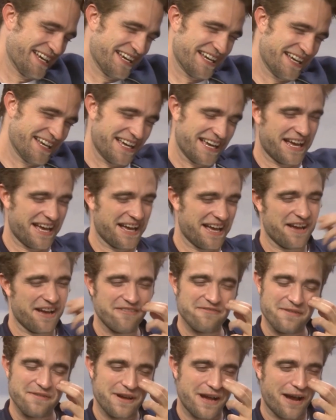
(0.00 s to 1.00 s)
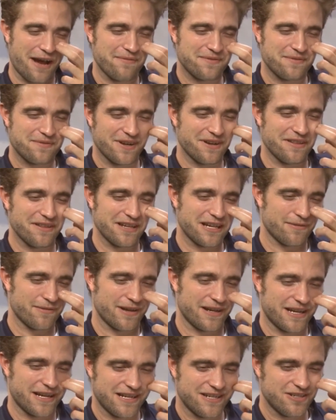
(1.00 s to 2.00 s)
I'm trying to think
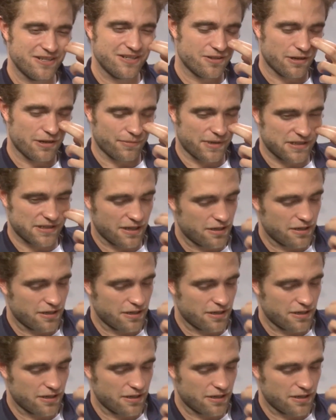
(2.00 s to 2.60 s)
about injuring myself.